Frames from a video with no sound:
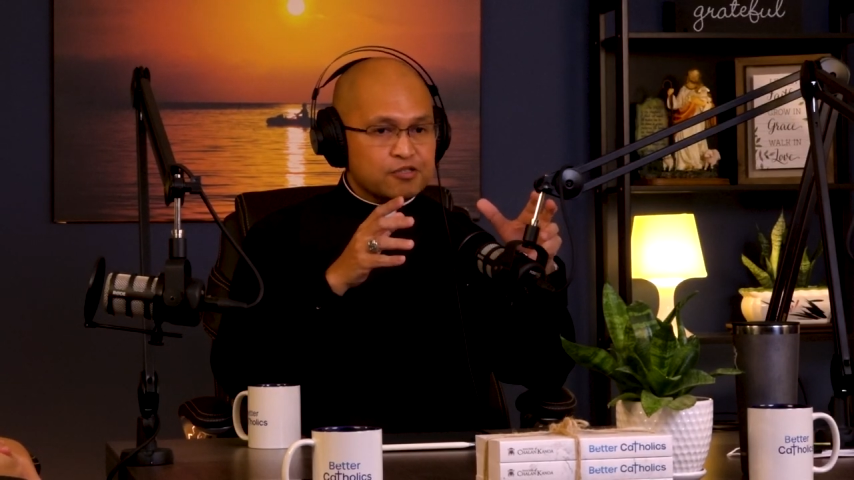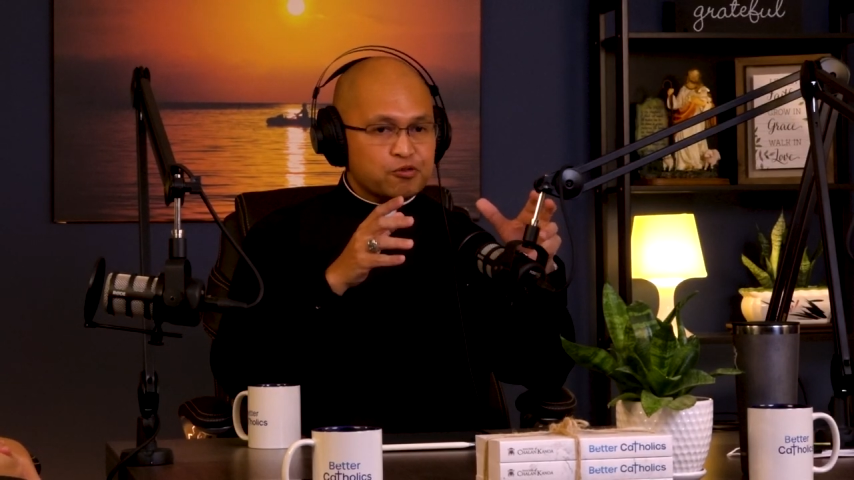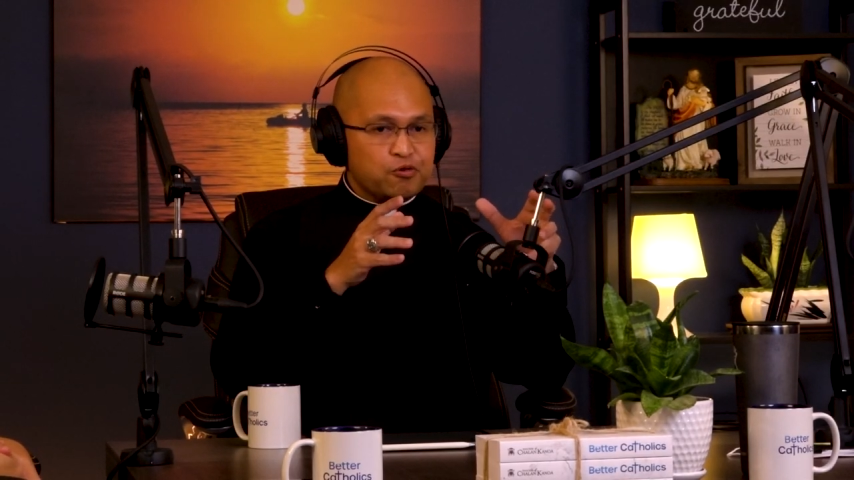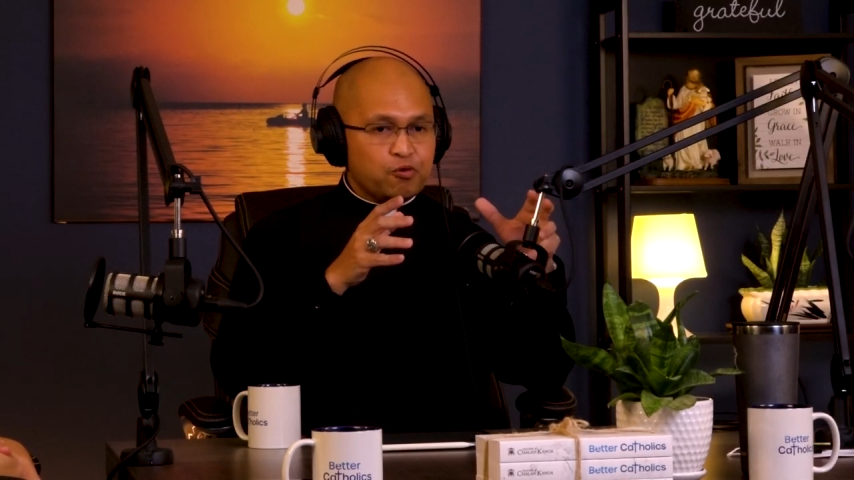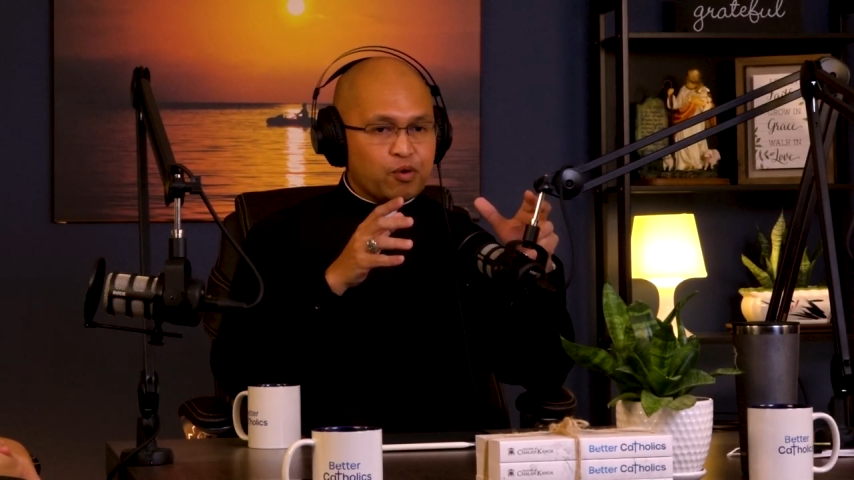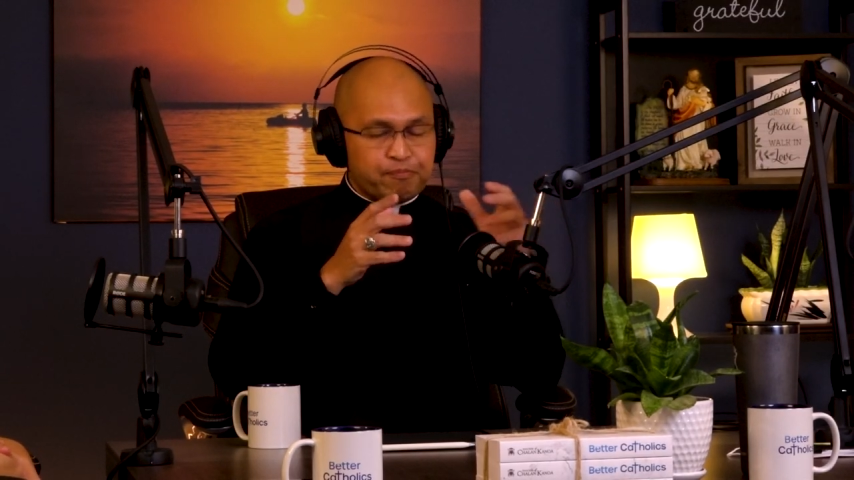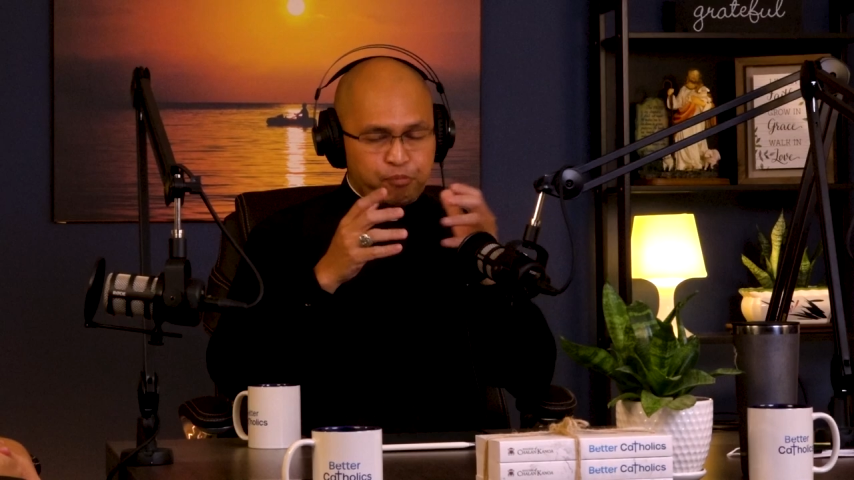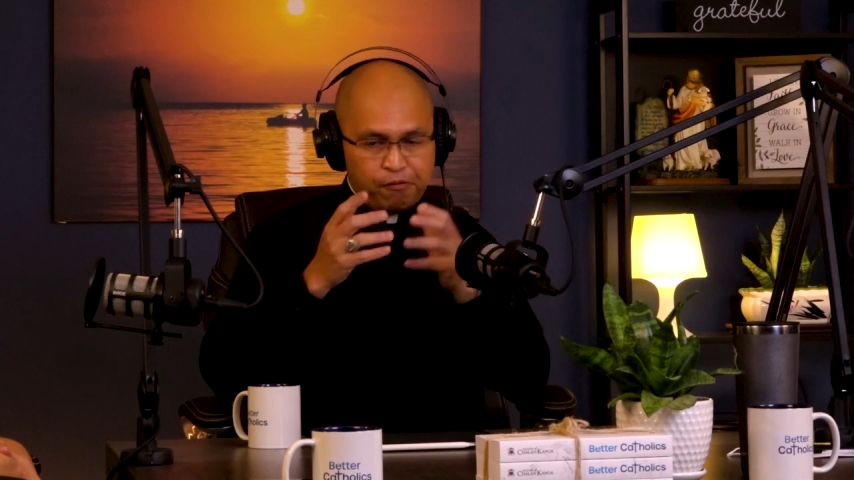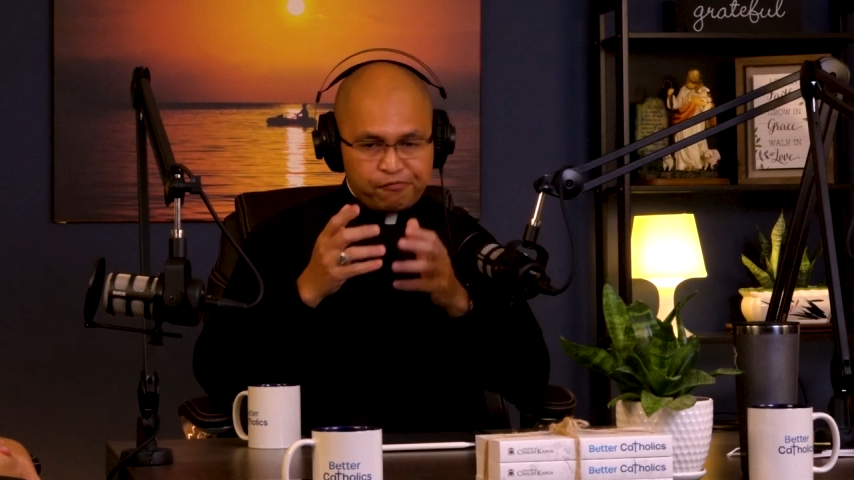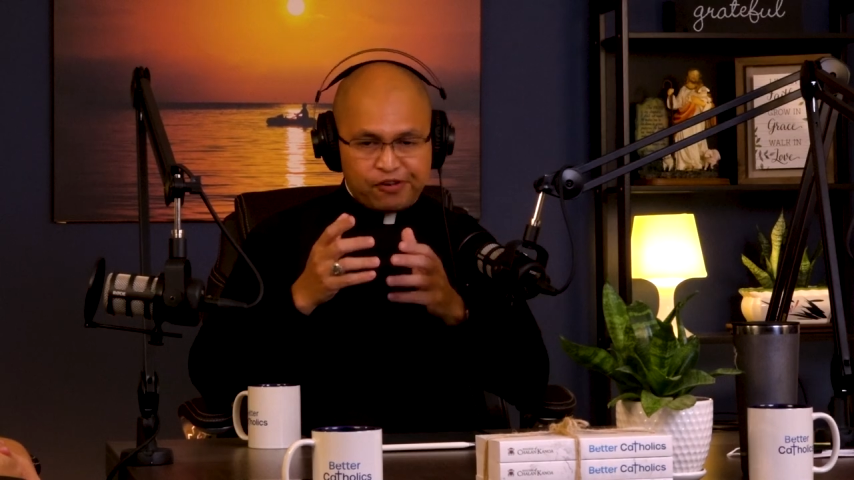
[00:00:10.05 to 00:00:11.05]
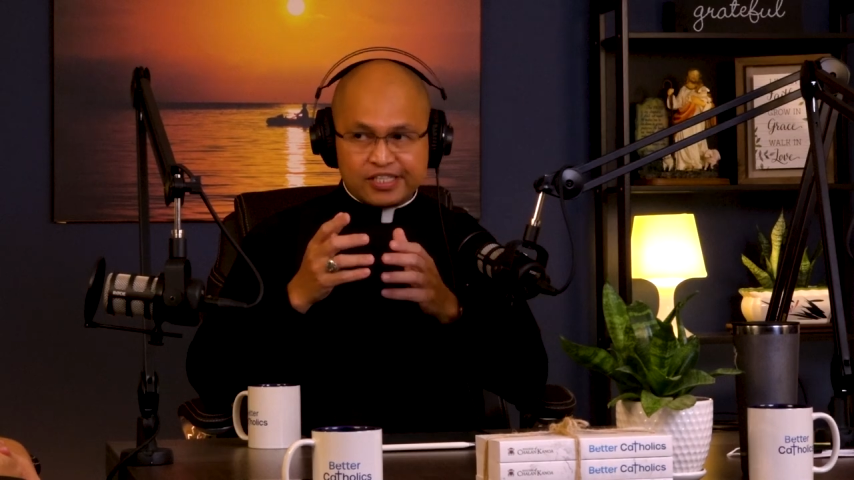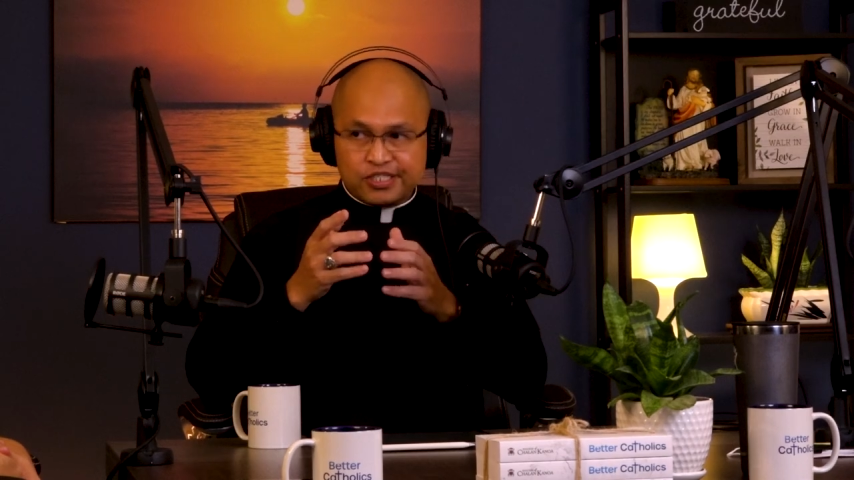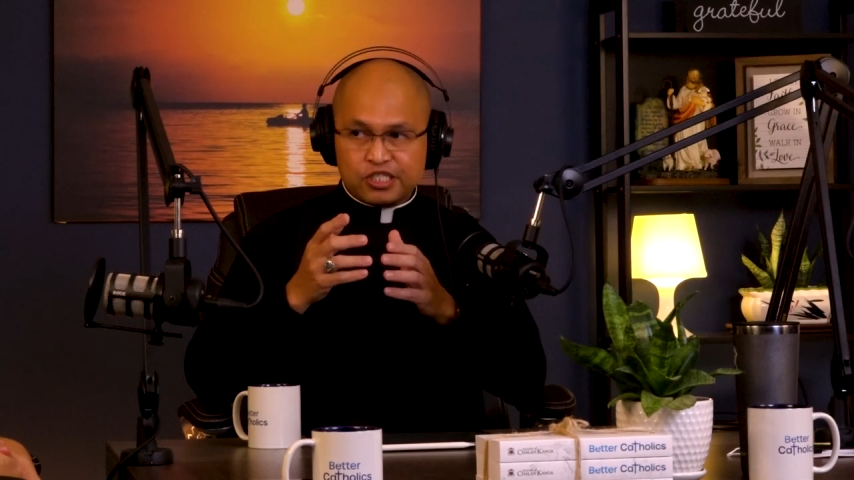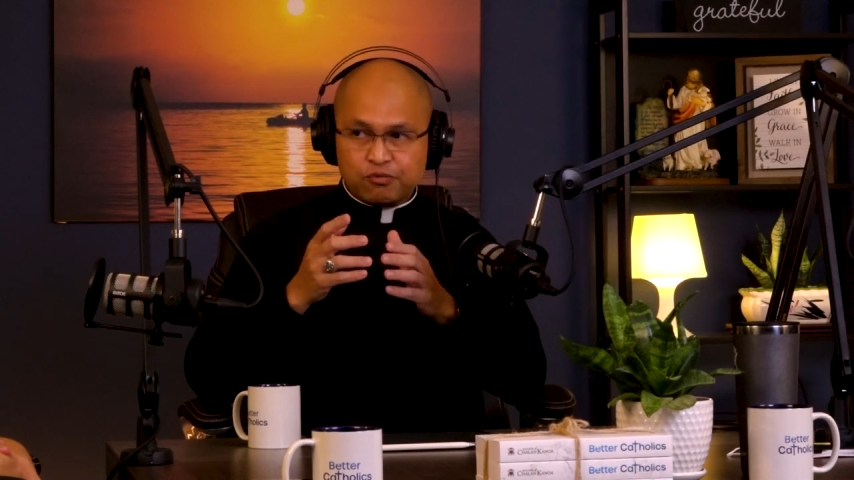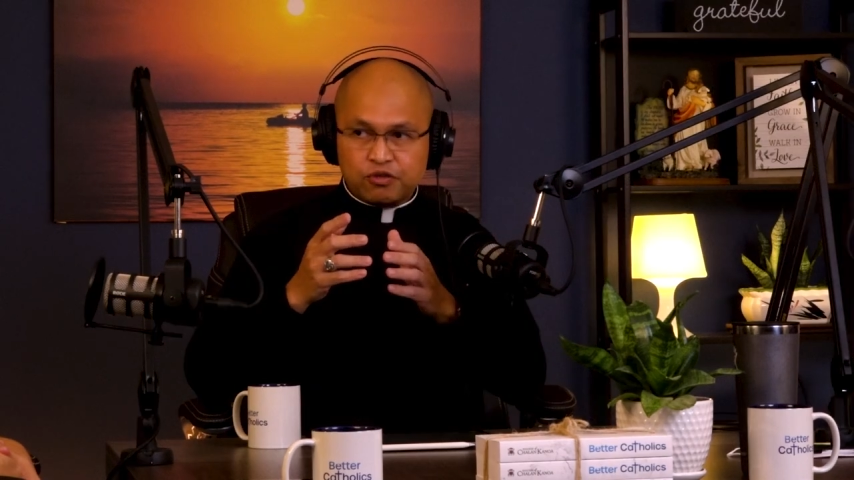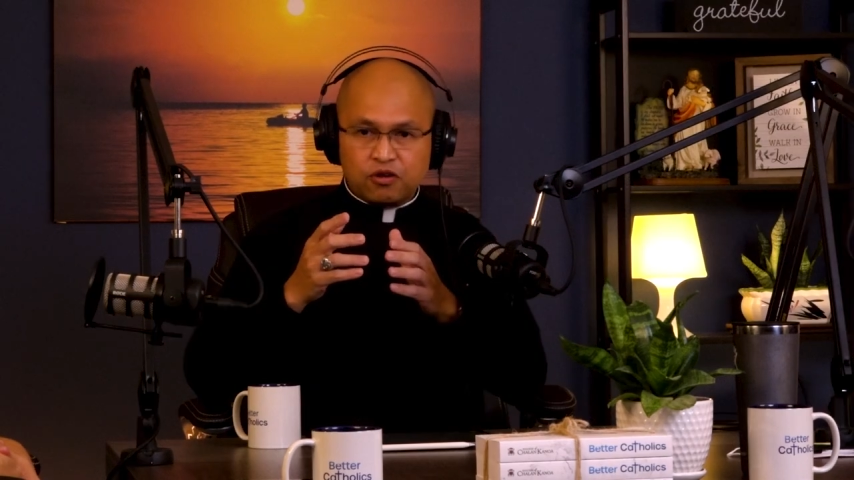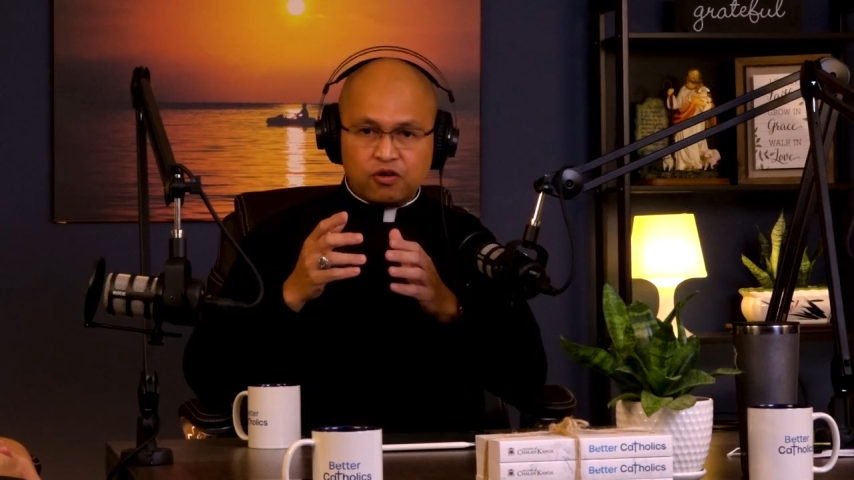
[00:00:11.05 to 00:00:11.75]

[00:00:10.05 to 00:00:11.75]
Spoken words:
to what Pope Francis would